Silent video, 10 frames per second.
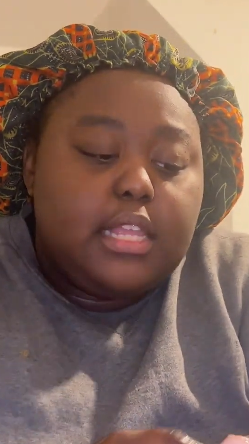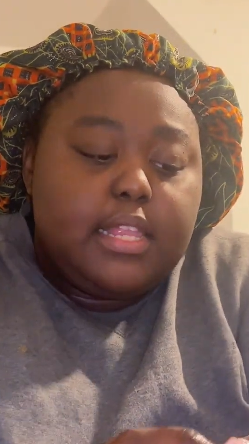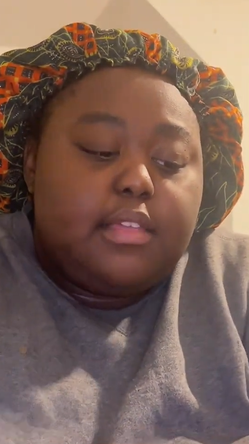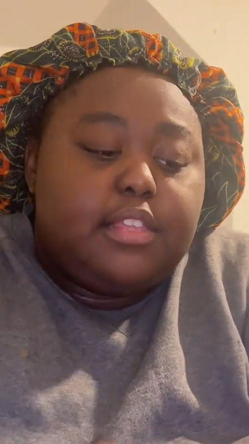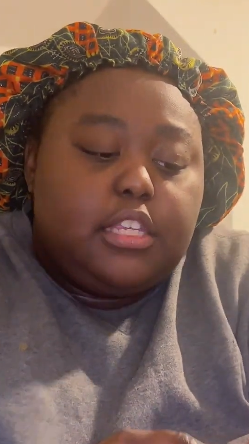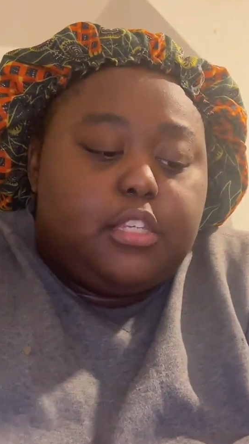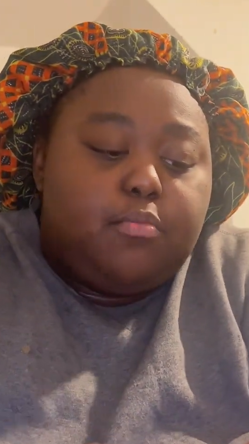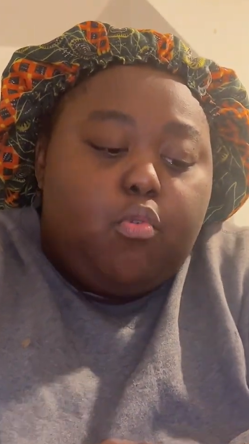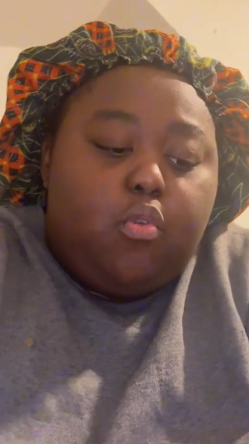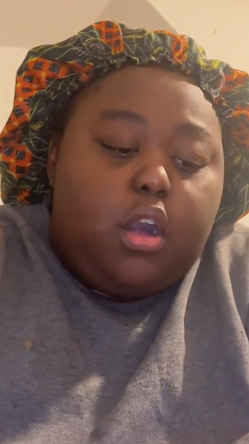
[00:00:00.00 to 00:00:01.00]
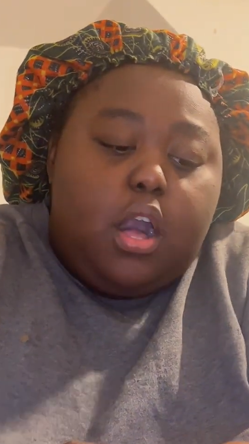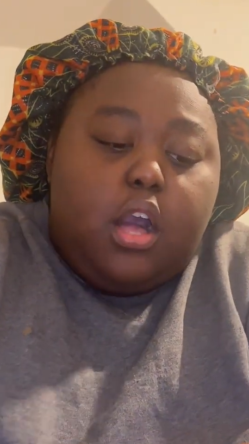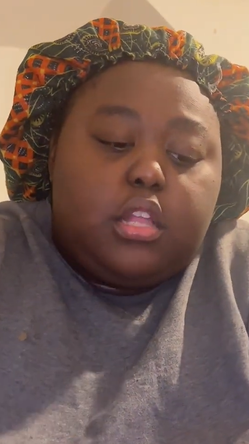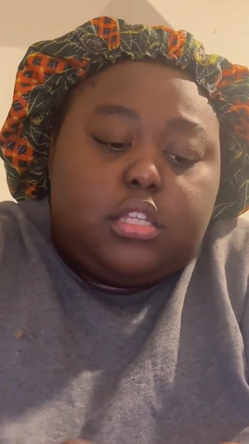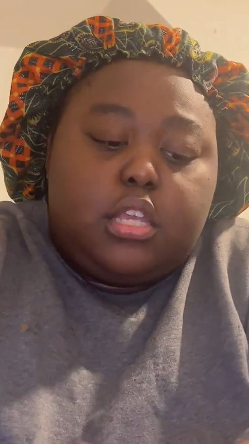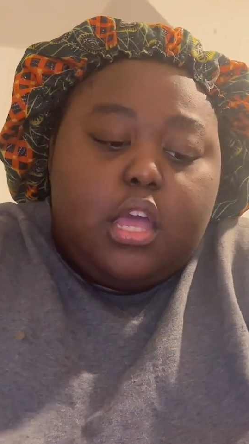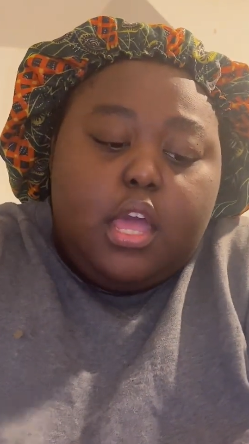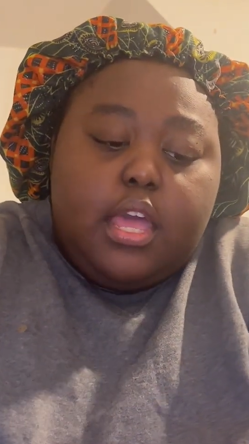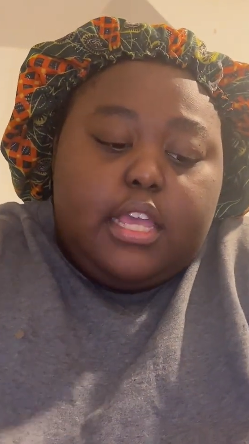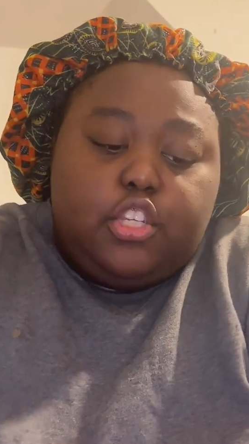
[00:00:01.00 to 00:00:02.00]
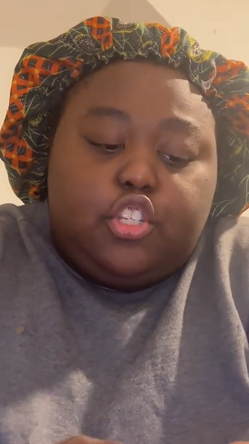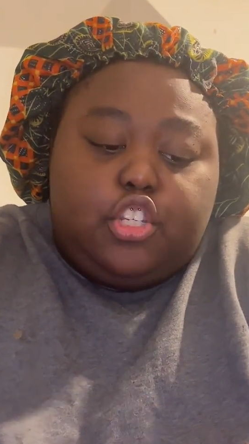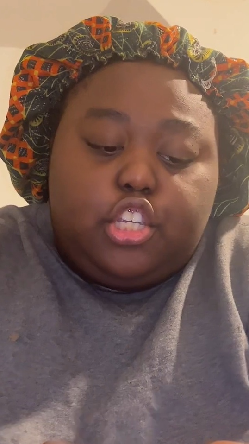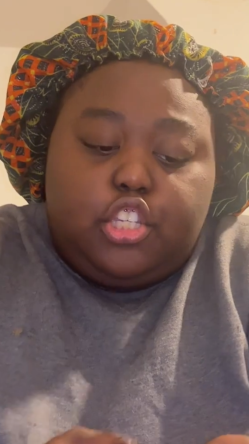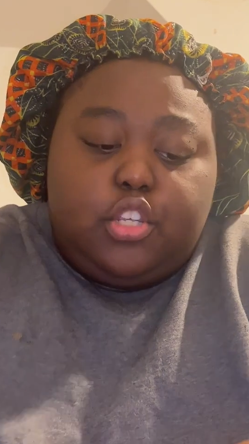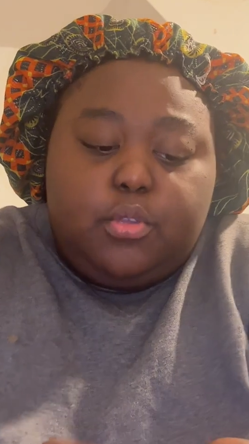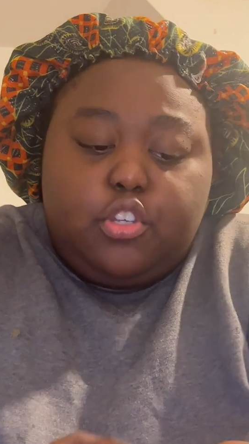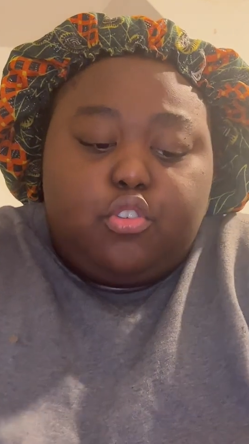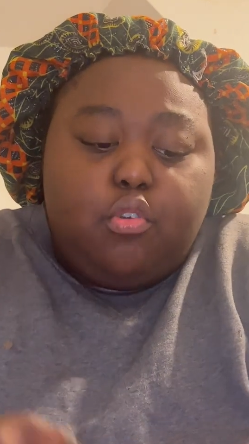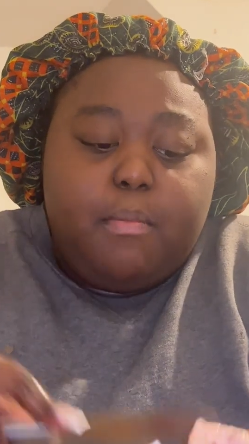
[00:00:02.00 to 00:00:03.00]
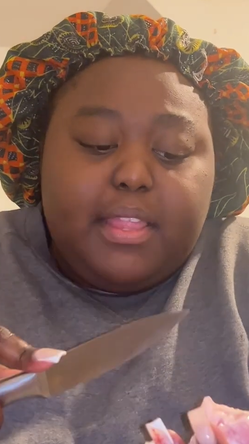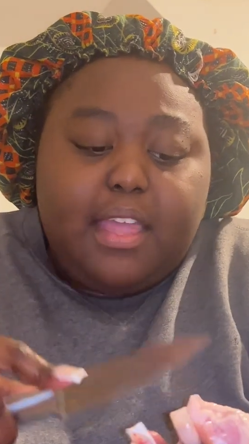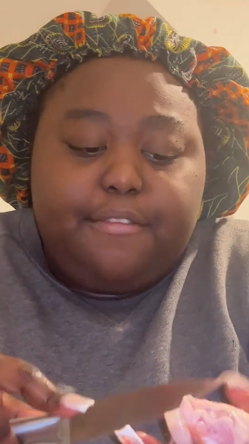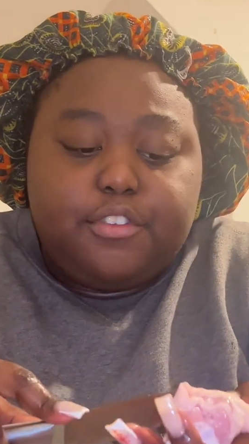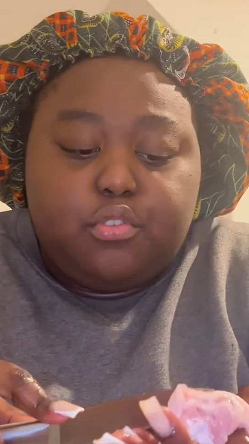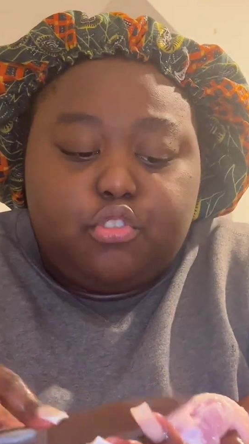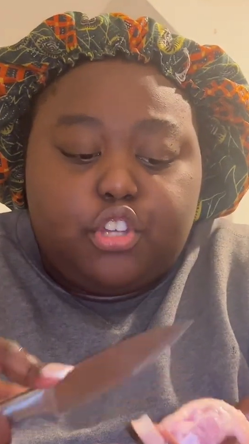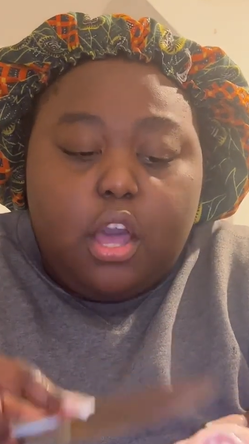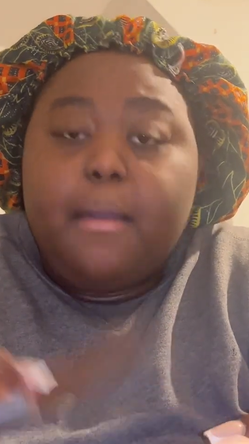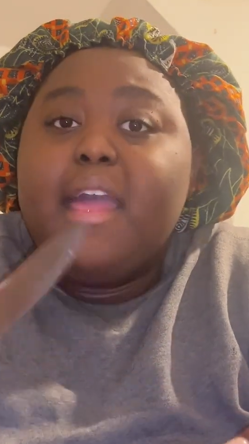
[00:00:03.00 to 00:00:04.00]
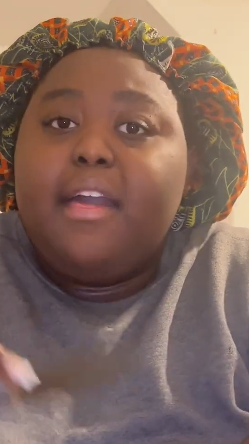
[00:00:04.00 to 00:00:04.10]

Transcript: Now this small cut is just to ensure, my knife is not sharp,